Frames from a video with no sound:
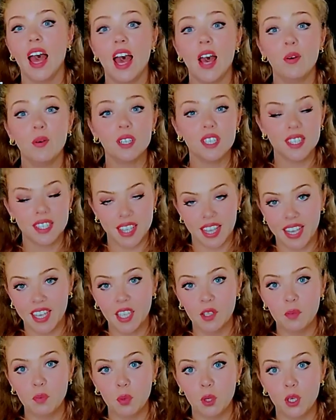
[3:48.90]
Our
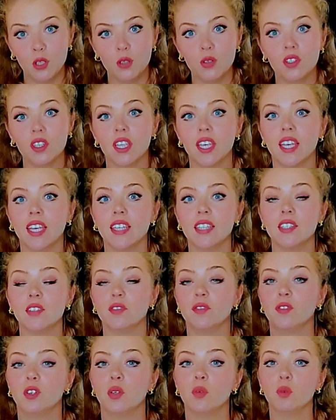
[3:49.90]
second product is
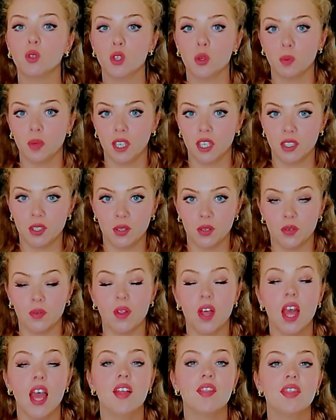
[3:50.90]
from Jumiso.
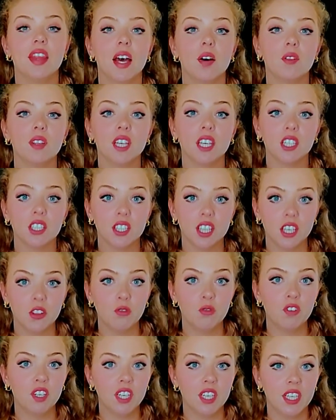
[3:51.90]
Now, they did
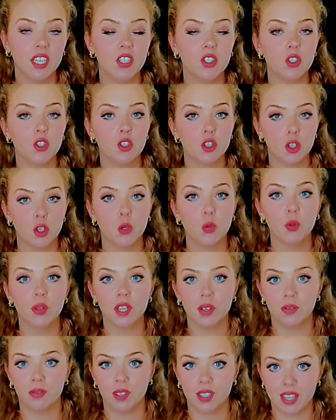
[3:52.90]
release two
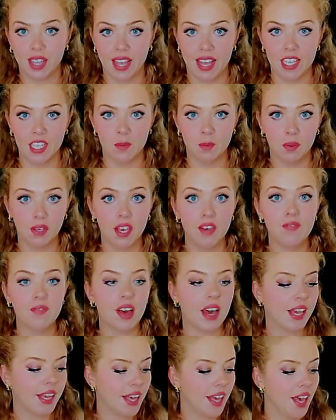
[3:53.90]
different SPF.
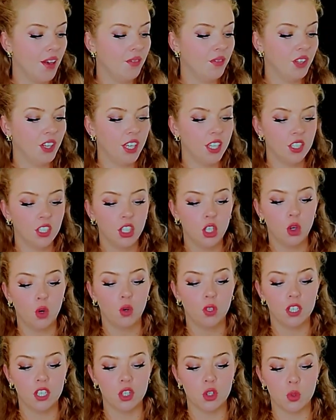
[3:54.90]
I have here the
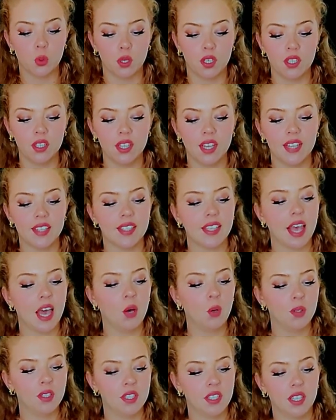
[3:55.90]
orange one, that's
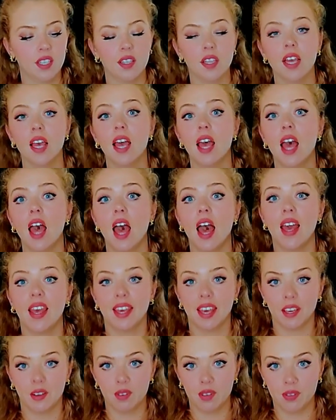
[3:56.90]
Our Sun
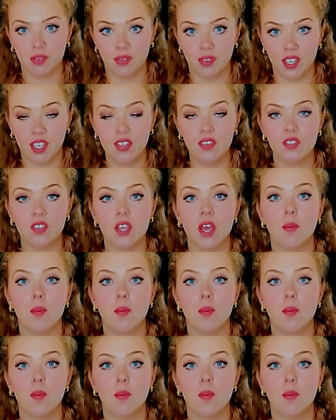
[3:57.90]
Airy Fit.